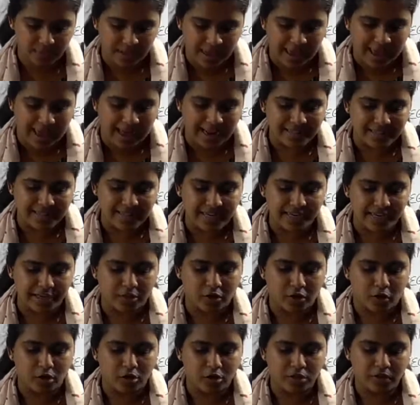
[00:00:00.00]
And then it
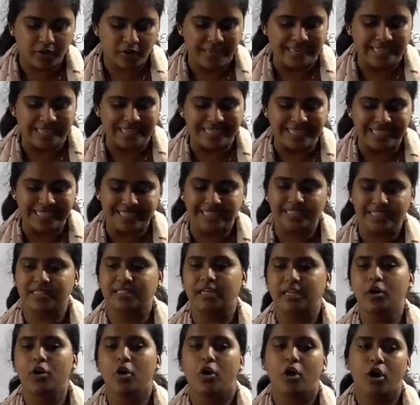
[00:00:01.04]
also increases the
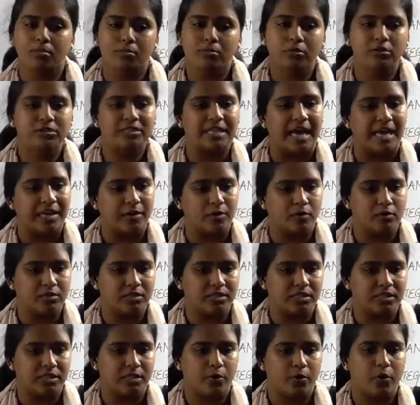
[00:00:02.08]

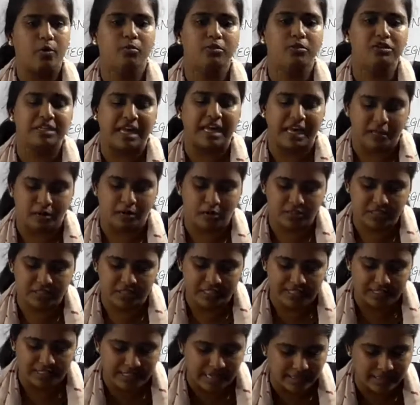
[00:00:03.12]
homozygosity. Homozygosity
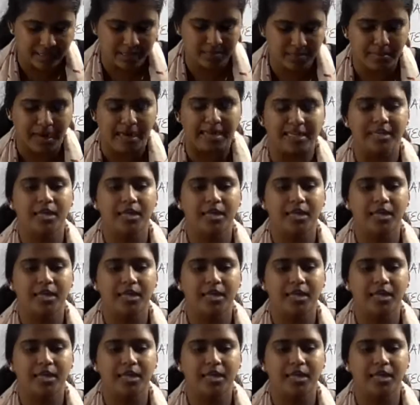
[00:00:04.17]
is nothing but the